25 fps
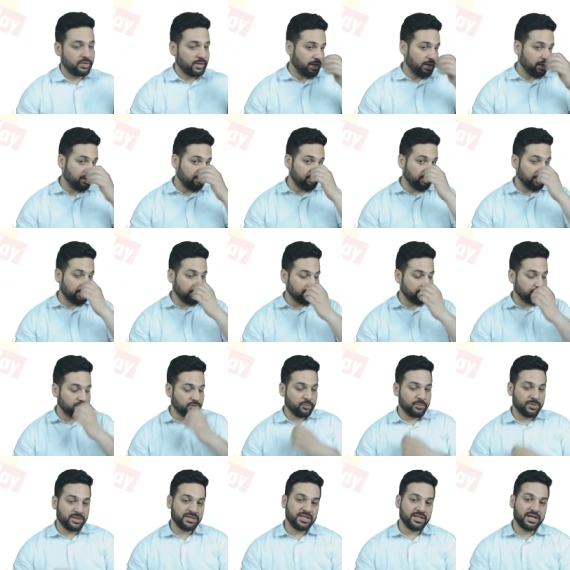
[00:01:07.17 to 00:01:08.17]
here we are
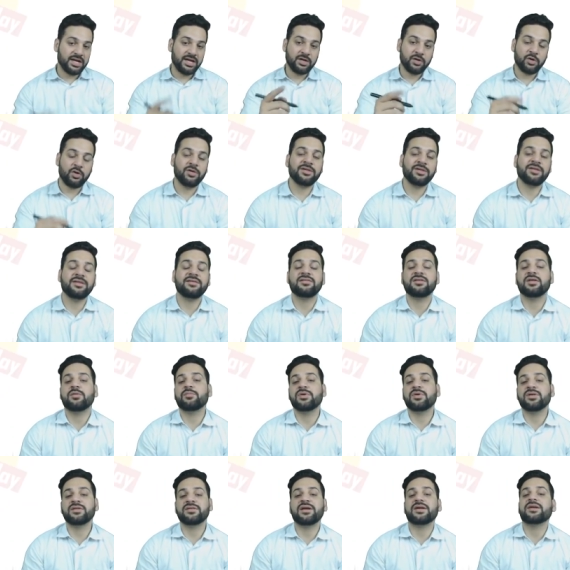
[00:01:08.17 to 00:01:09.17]
assuming that all these
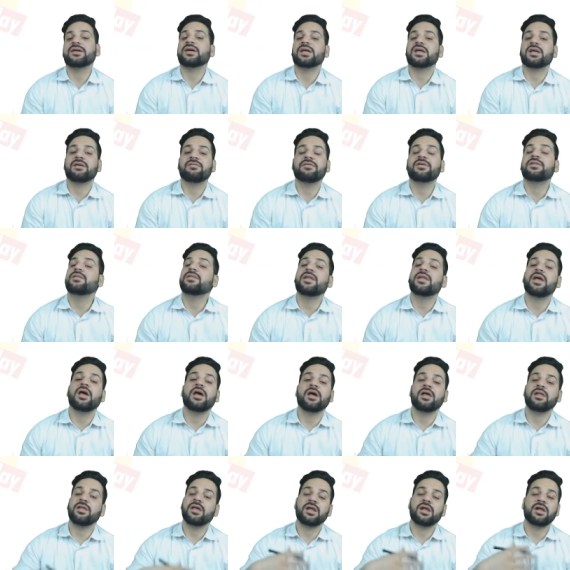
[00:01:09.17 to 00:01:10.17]
numbers that are given they
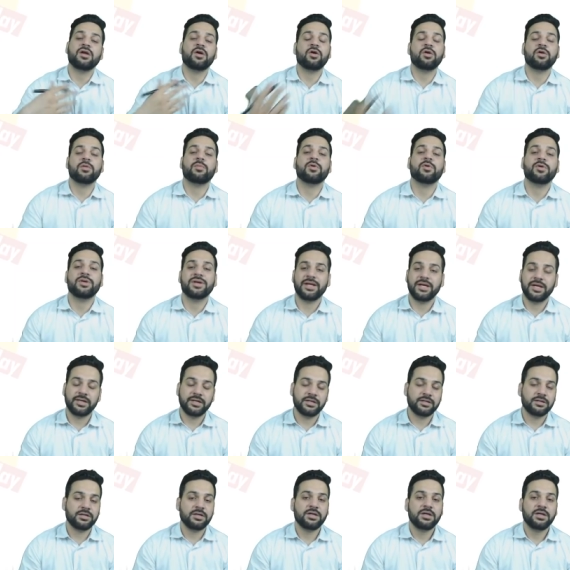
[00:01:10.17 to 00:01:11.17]
are they are all about
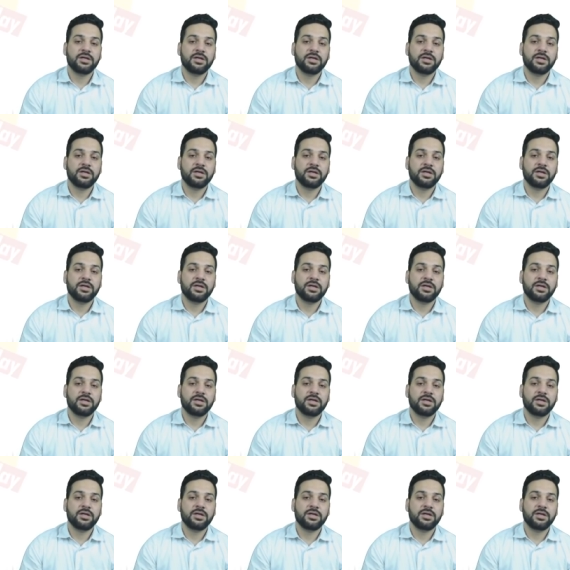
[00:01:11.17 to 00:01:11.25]
credit